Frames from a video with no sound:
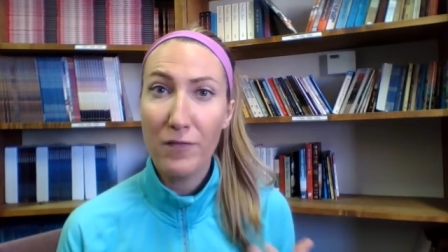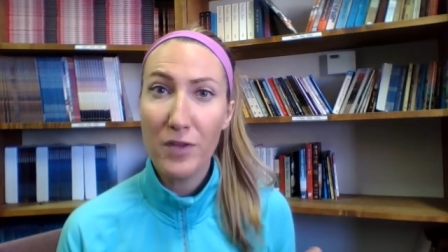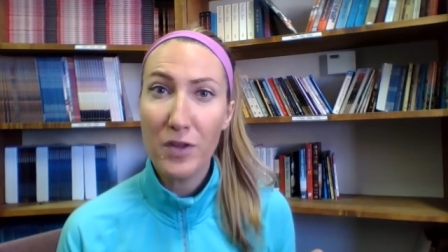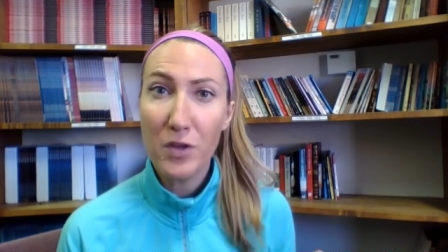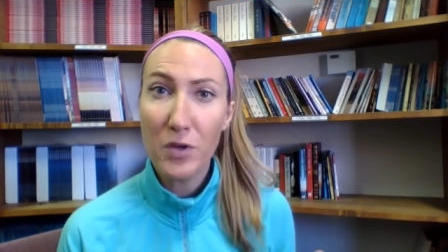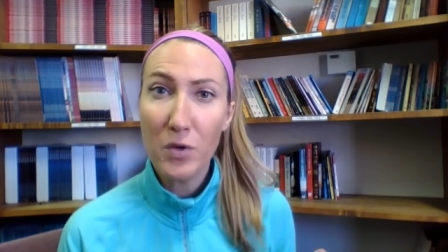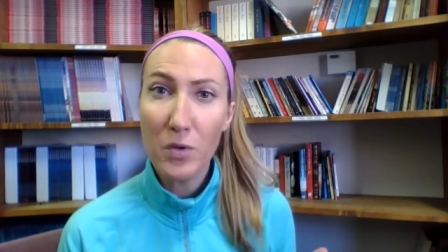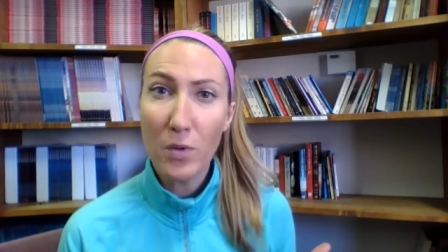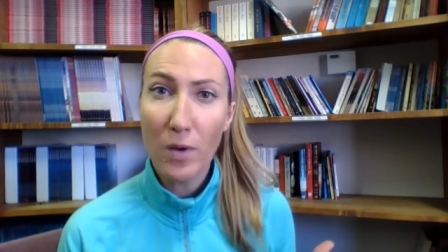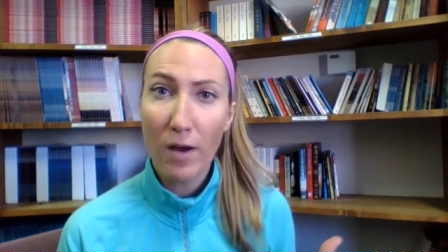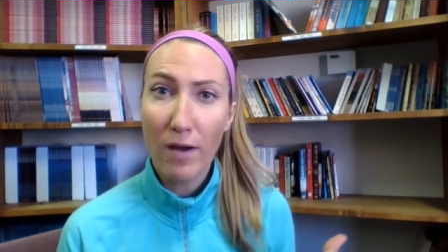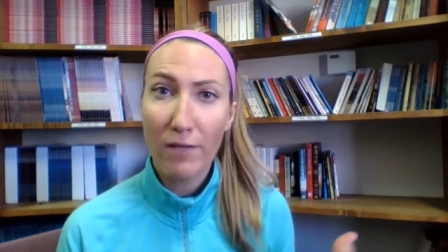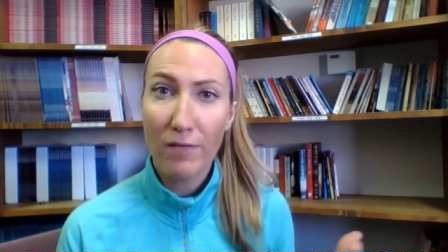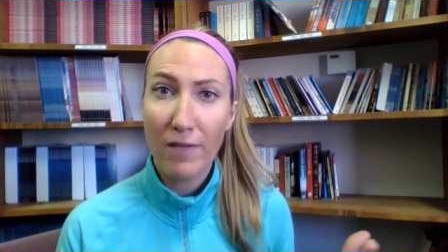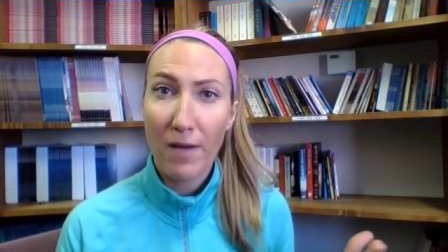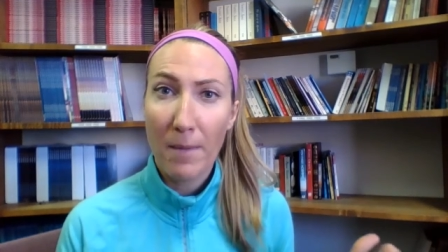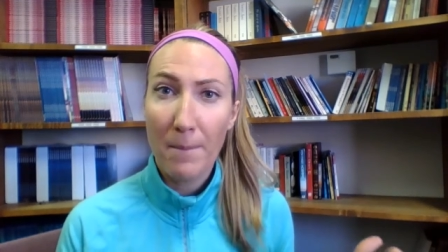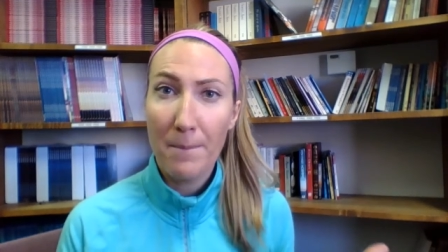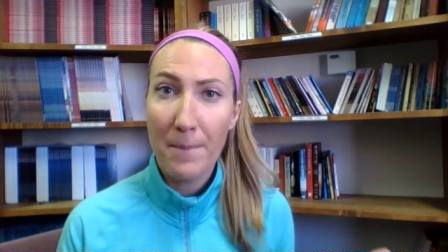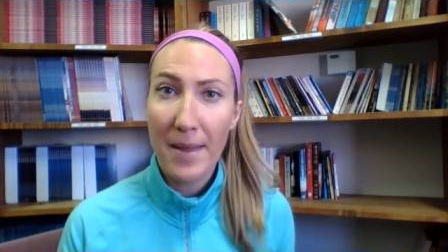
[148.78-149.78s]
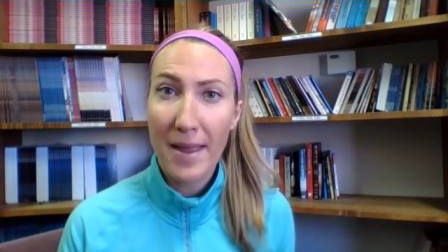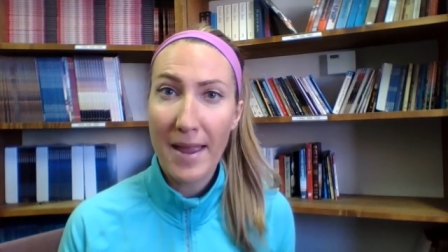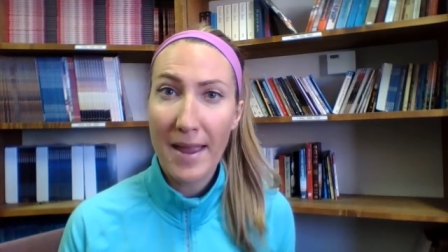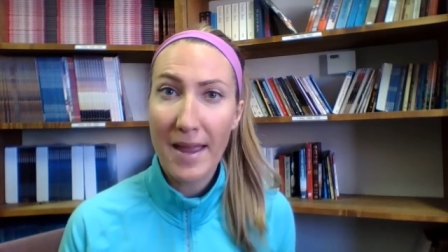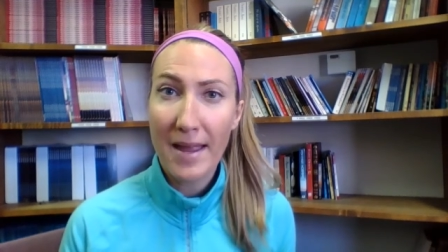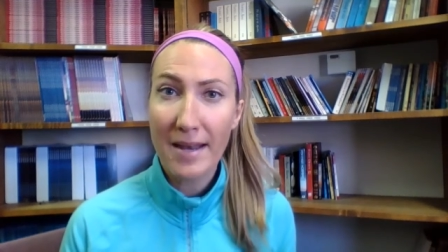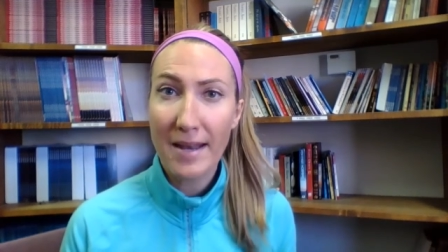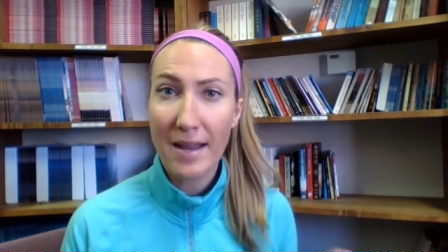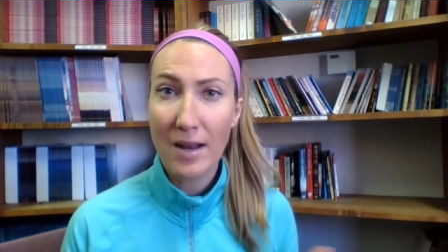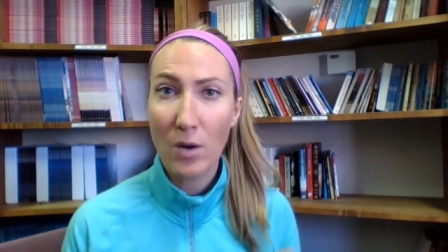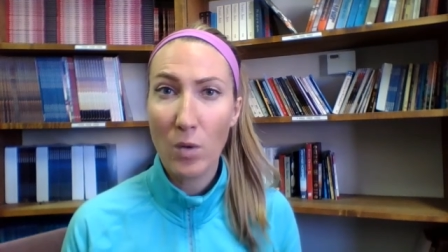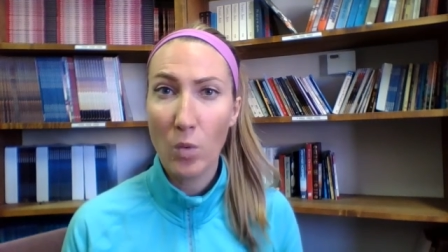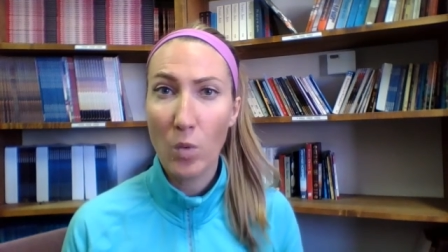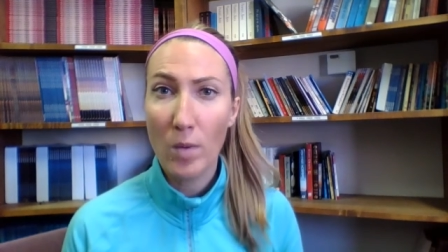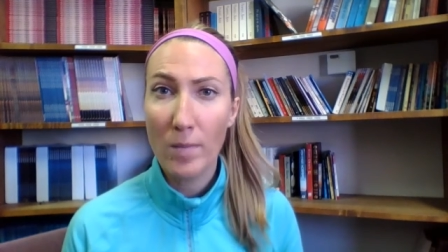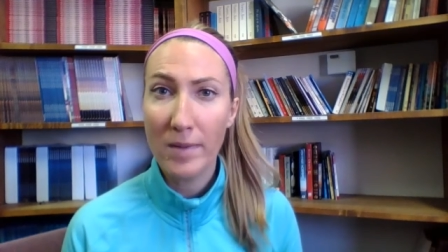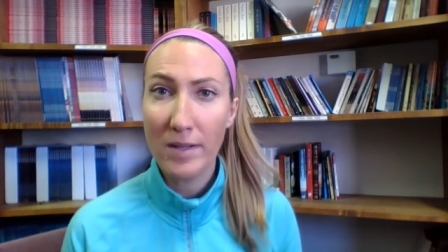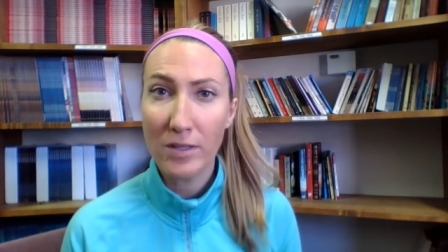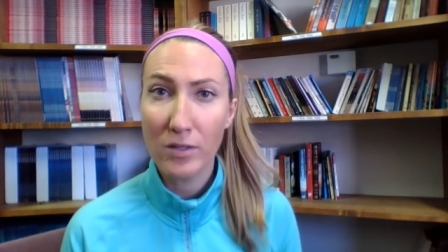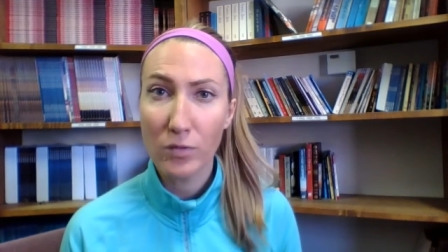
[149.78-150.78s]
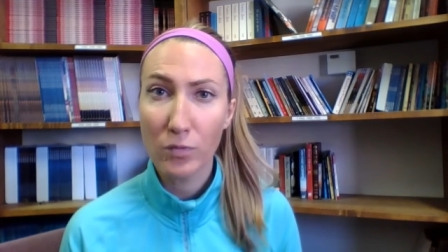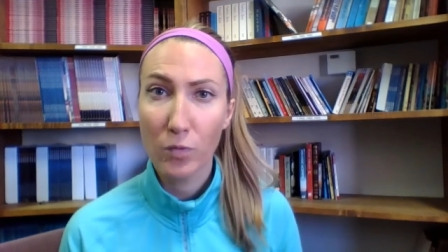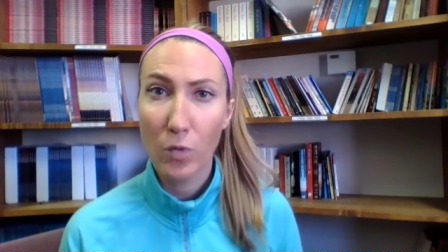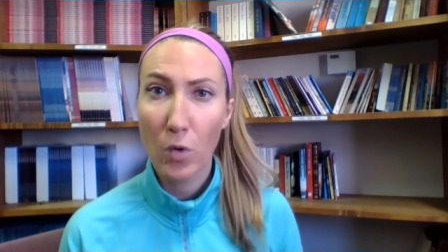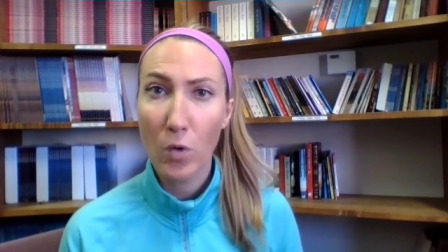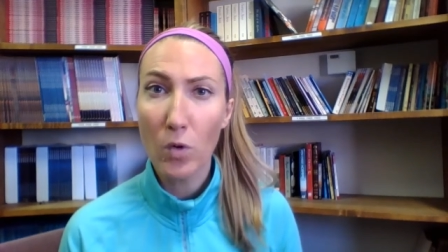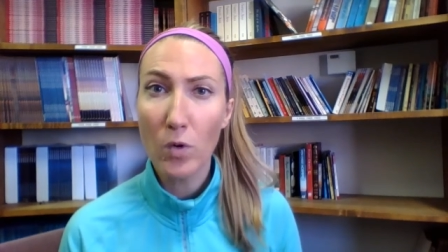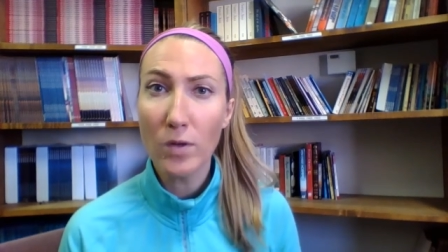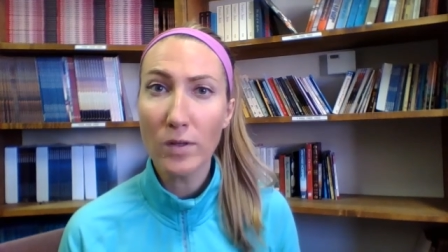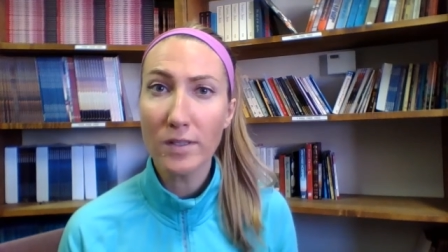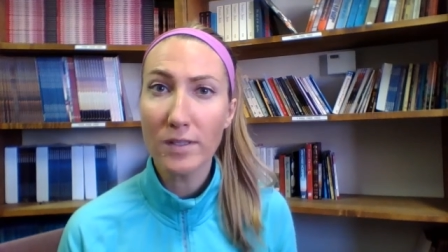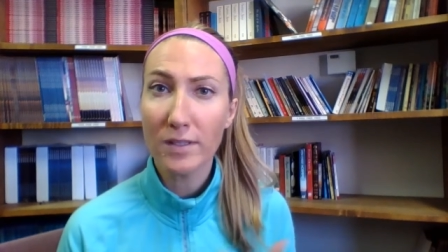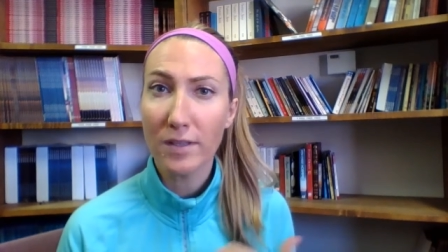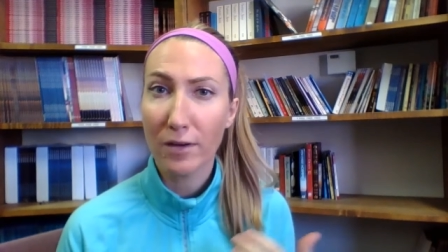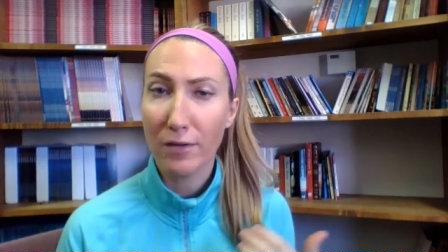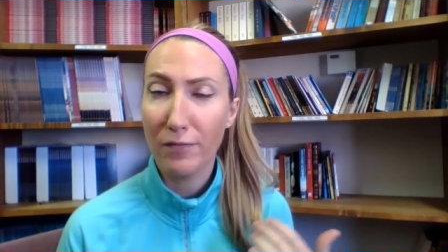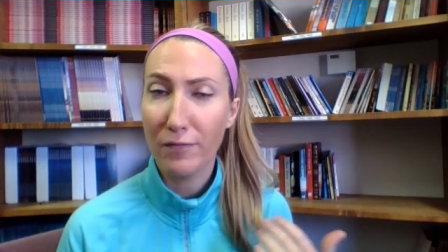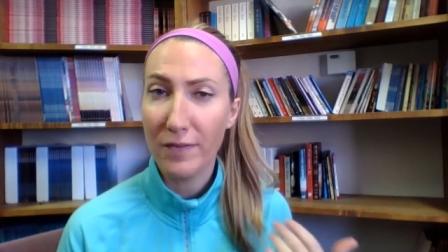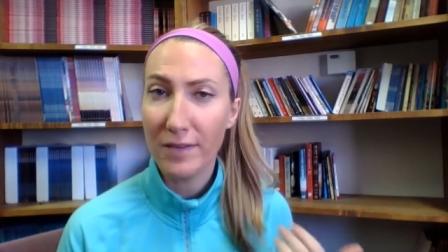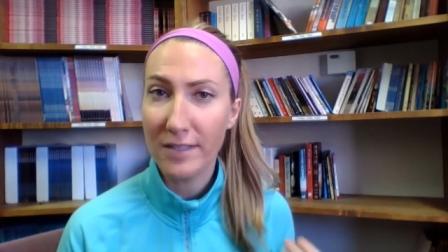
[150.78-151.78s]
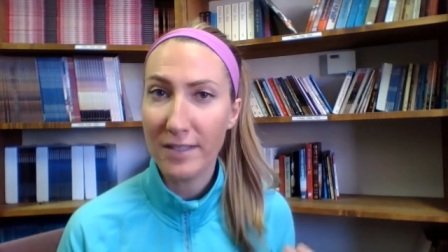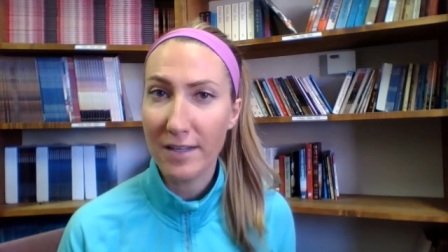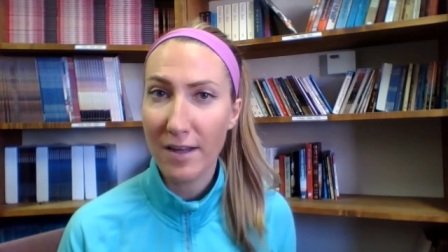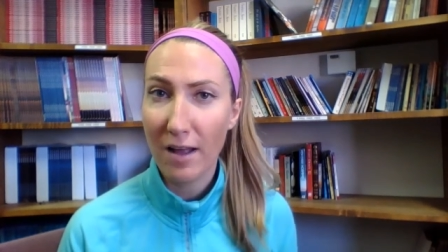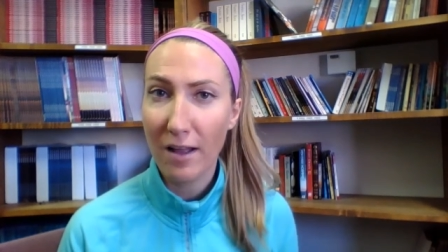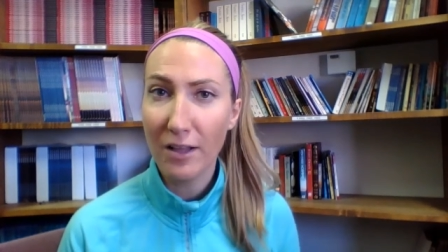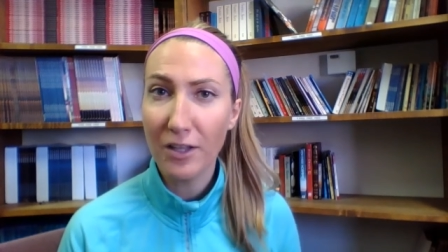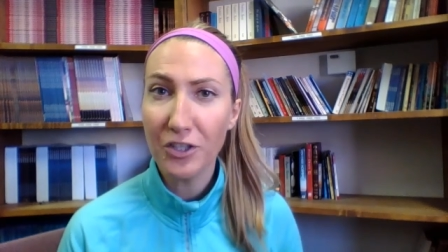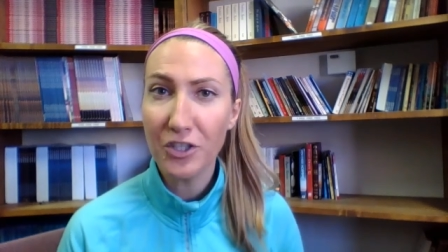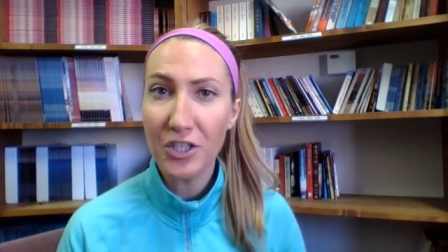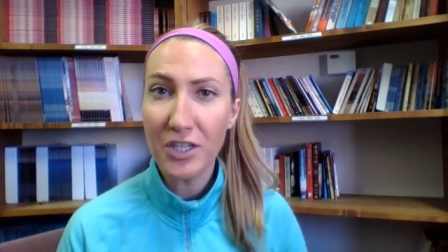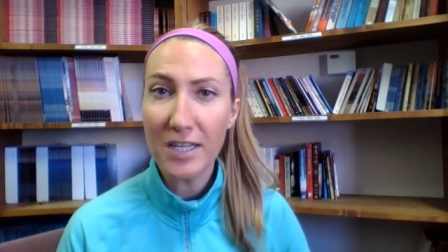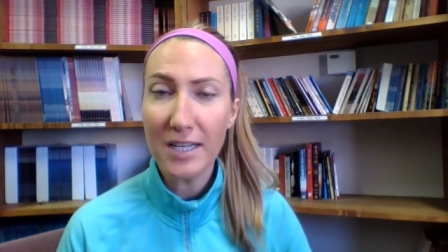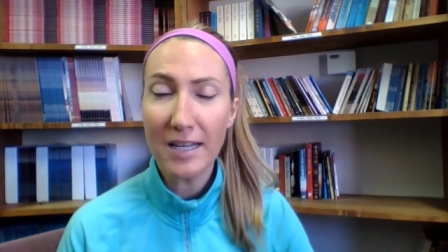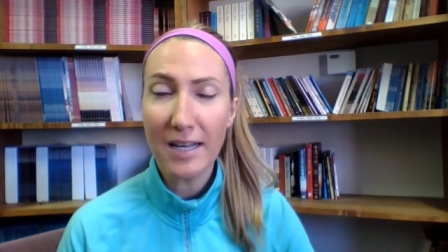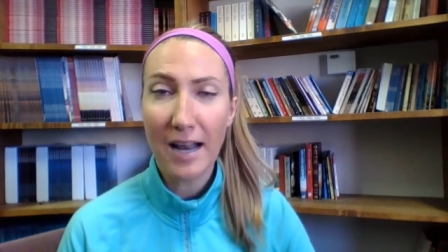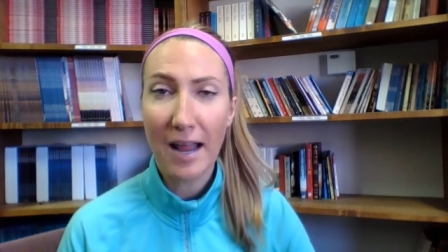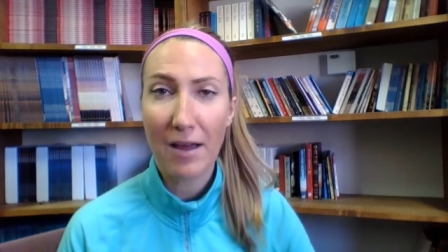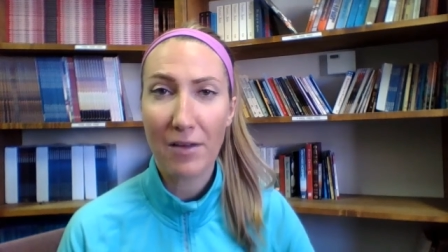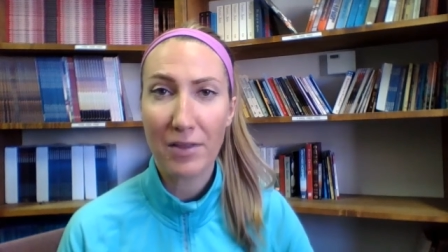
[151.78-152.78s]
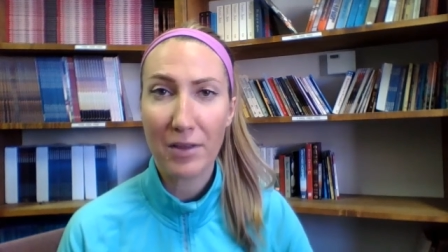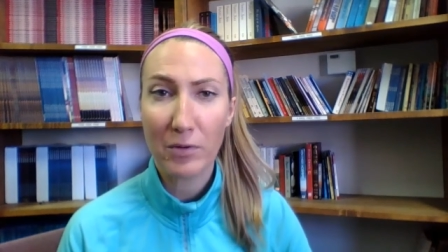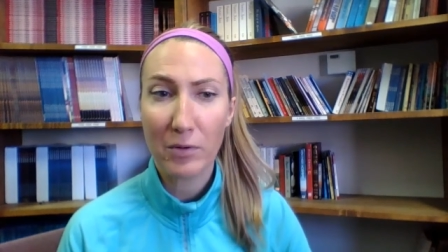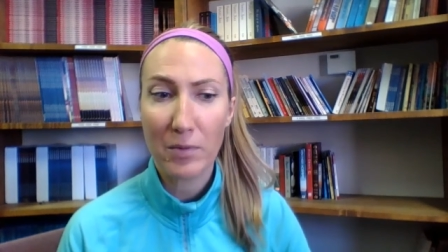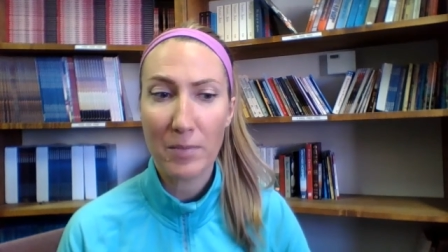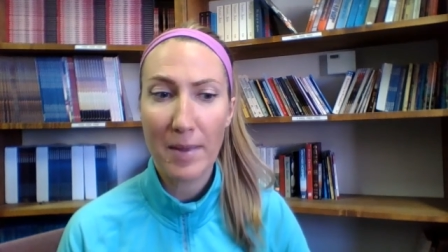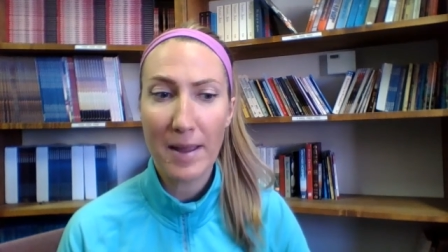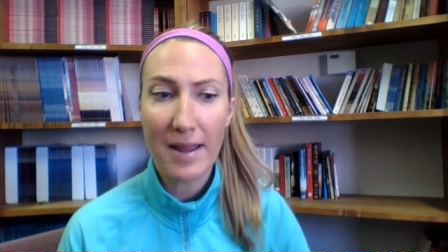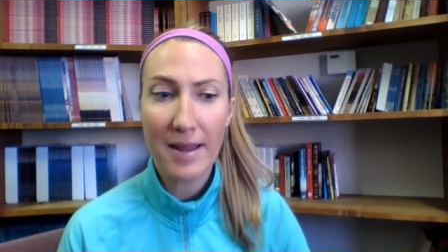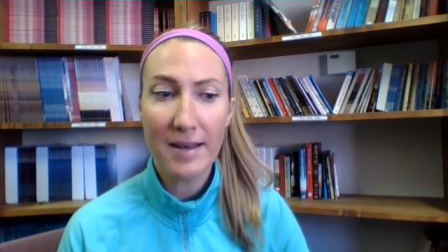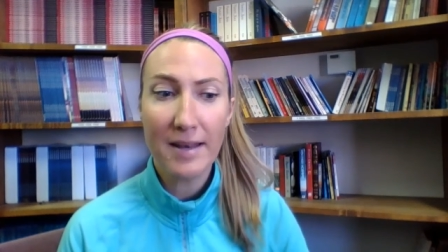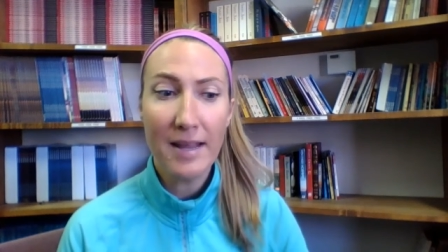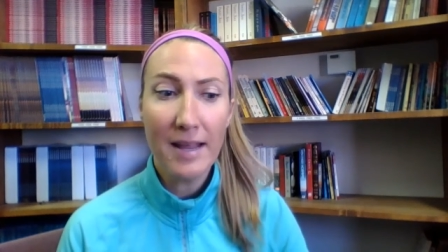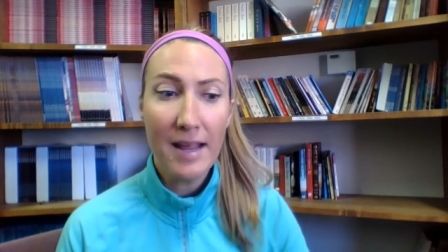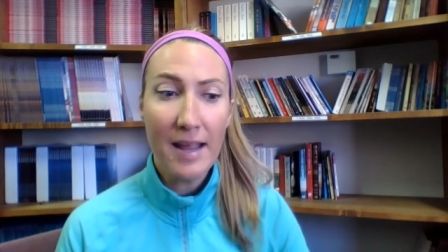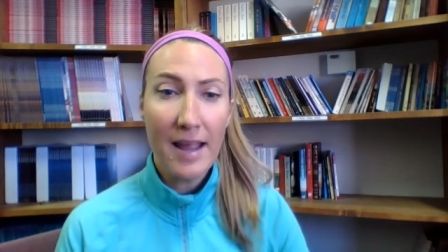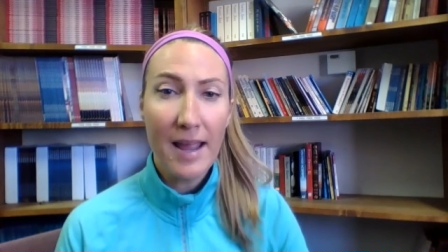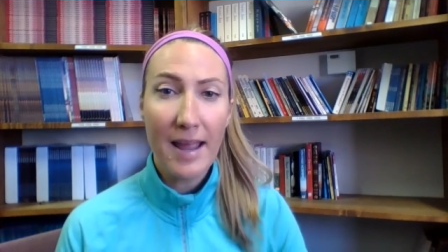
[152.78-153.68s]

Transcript: view of a man and a woman's roles, their physiology, and how they were made.